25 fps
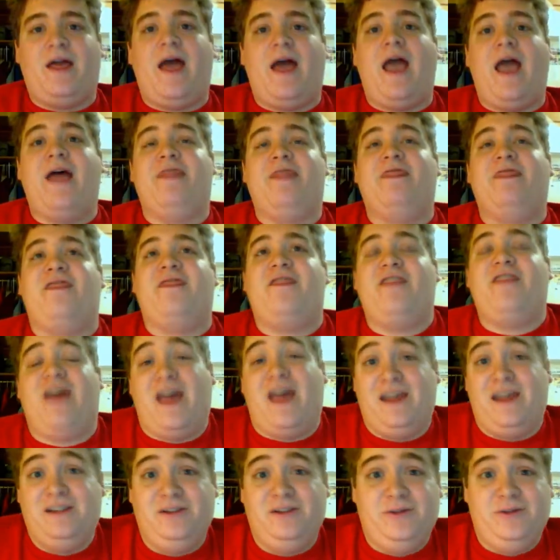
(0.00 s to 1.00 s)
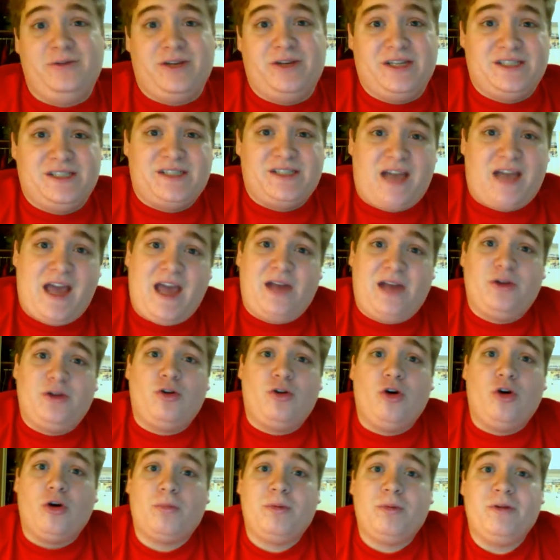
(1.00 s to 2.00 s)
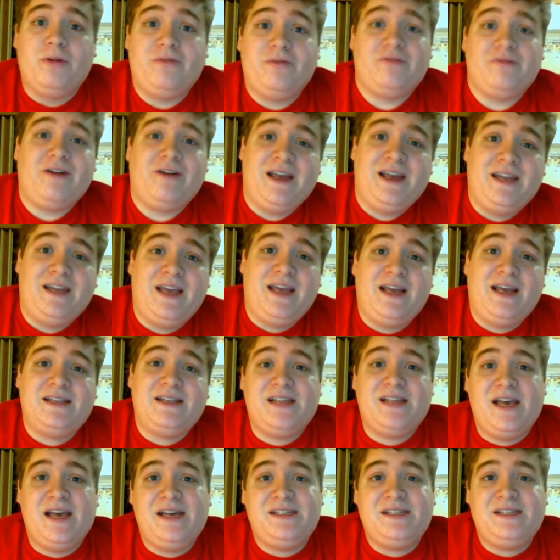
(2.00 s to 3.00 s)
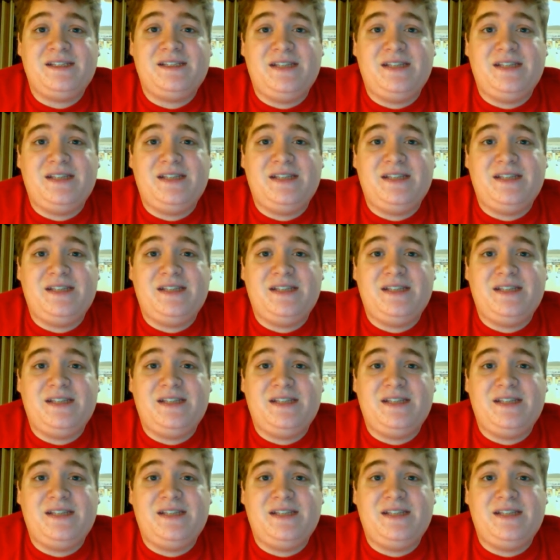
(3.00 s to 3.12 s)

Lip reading: And then, Lucas, I had corporate finance last